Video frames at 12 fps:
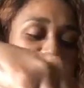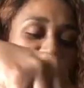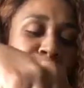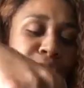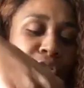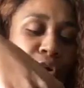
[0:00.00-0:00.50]

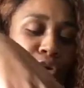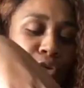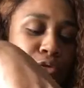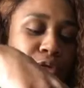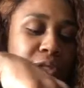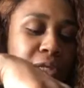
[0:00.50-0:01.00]
I was so
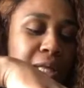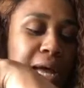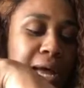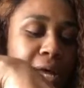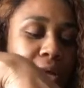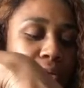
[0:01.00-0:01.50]
used to
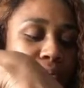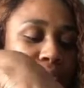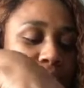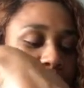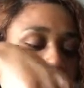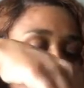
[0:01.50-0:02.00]
like
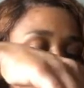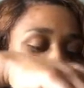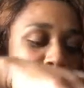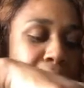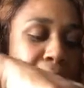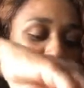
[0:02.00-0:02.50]

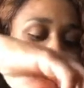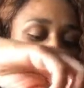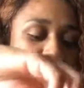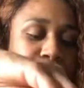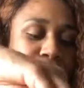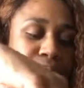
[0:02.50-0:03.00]
calling my
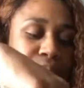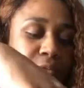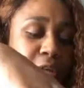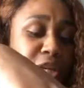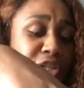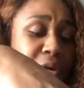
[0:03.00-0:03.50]
mama.
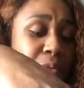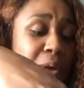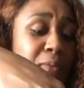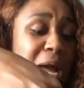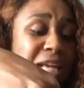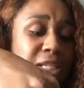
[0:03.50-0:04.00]
And
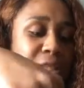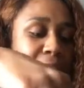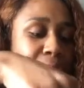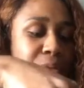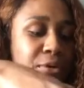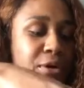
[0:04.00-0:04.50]
I just
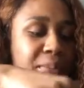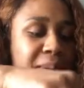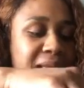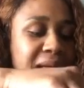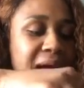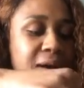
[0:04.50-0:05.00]
had pulled up
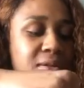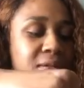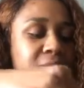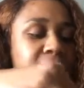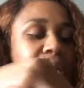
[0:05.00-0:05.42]
at the house,